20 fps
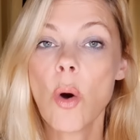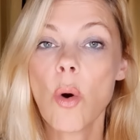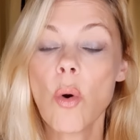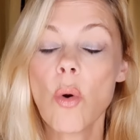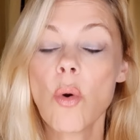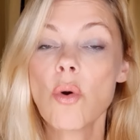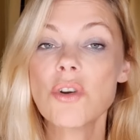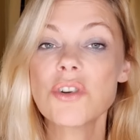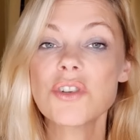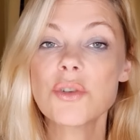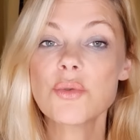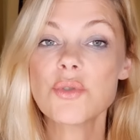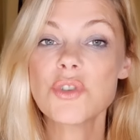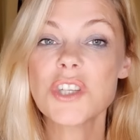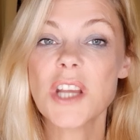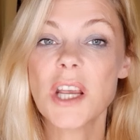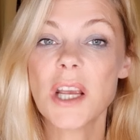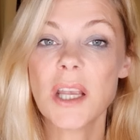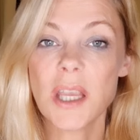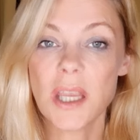or to
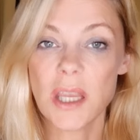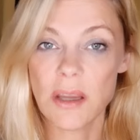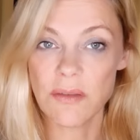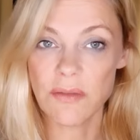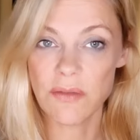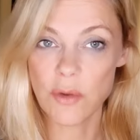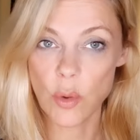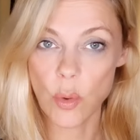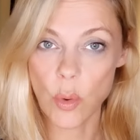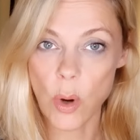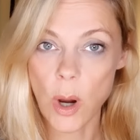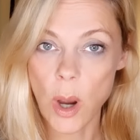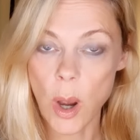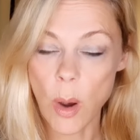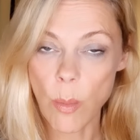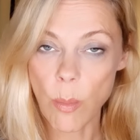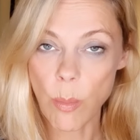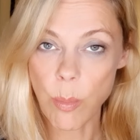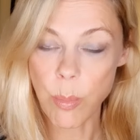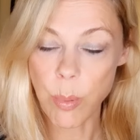check if your
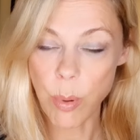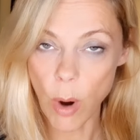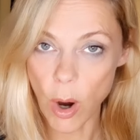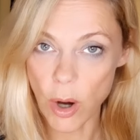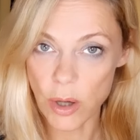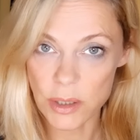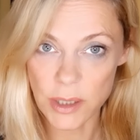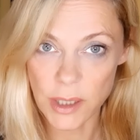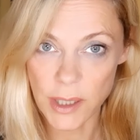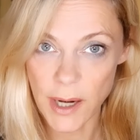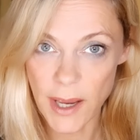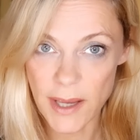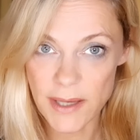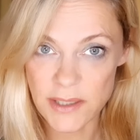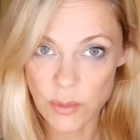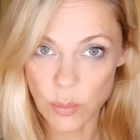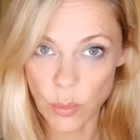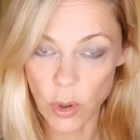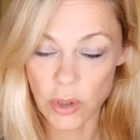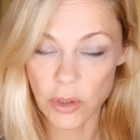partner
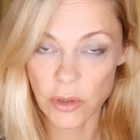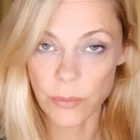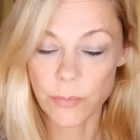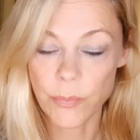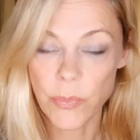has one,